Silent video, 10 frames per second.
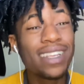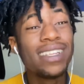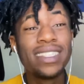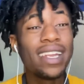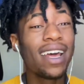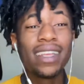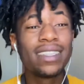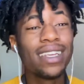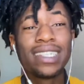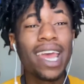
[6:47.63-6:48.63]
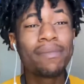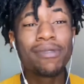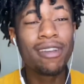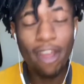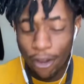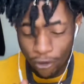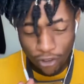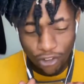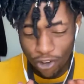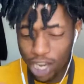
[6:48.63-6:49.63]
10 out of 10 chapter,
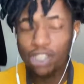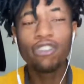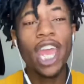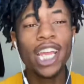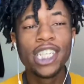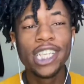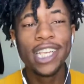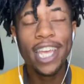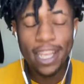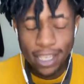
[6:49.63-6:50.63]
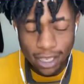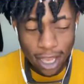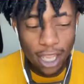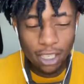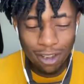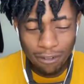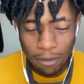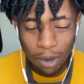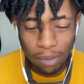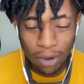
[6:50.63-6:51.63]
fresh reaction. Stay tuned for
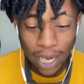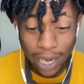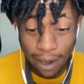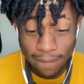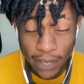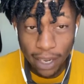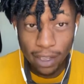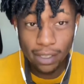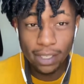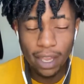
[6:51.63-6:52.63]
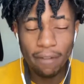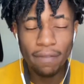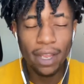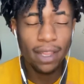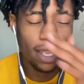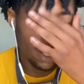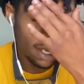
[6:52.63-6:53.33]
more broken down videos. Definitely